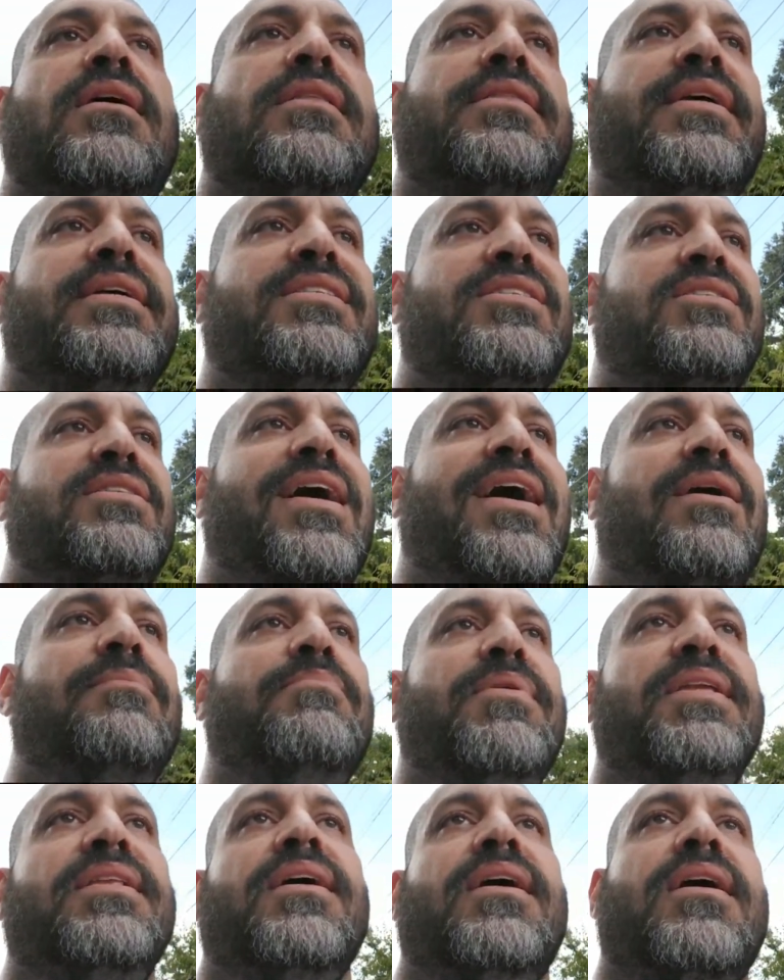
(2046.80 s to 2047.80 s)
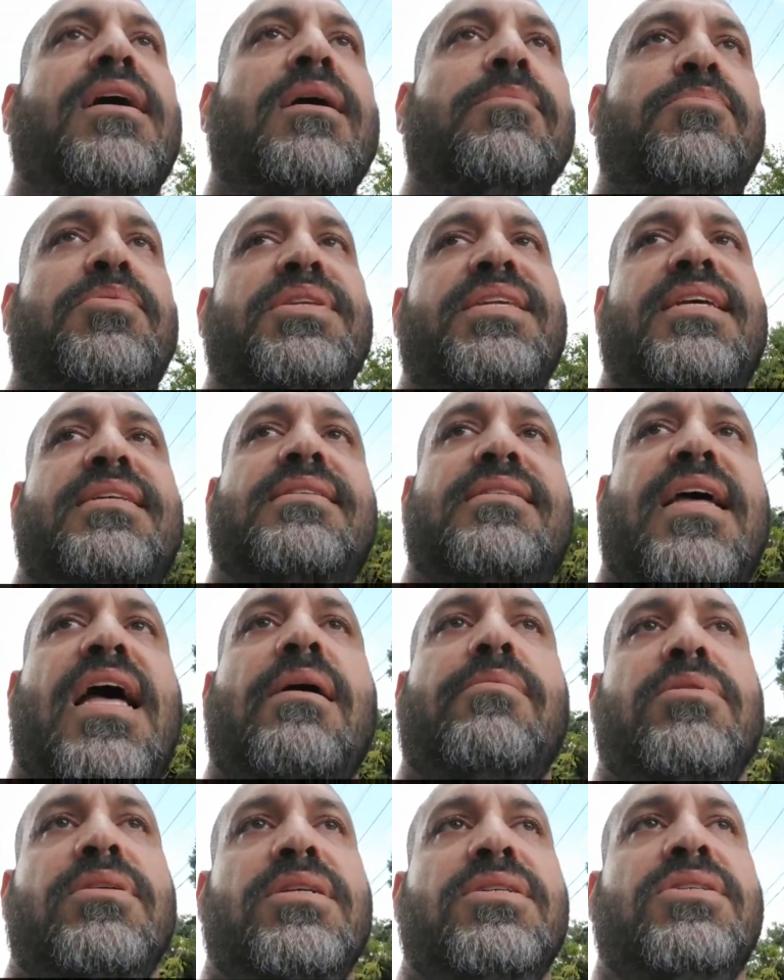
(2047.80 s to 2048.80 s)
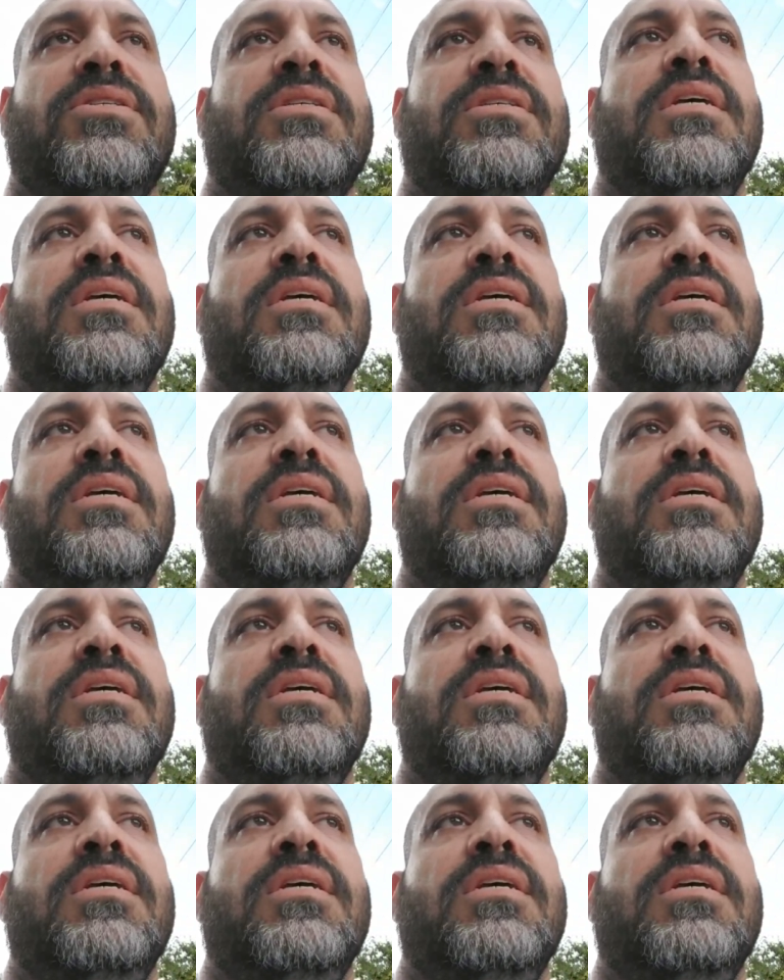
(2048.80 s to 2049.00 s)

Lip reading: there's not been a company established.